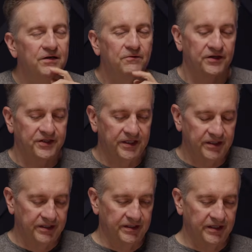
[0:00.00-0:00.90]
Well, I
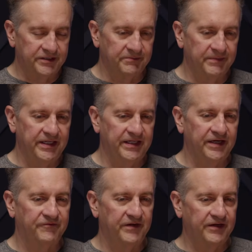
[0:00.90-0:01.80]
think to me,
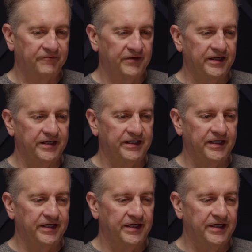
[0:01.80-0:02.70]
if
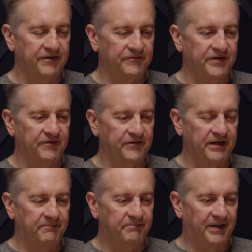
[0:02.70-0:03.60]

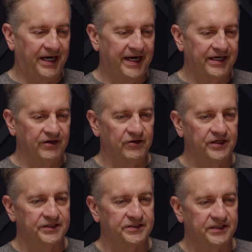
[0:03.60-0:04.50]
a buyer
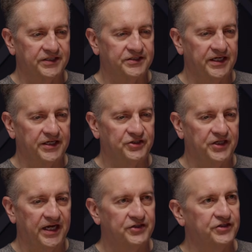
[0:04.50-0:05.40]
is, let's say,
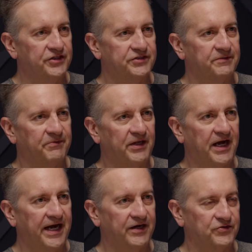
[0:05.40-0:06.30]
changing
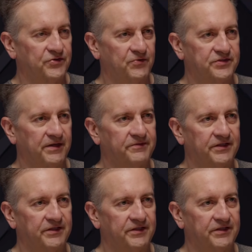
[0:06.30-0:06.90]
suppliers or something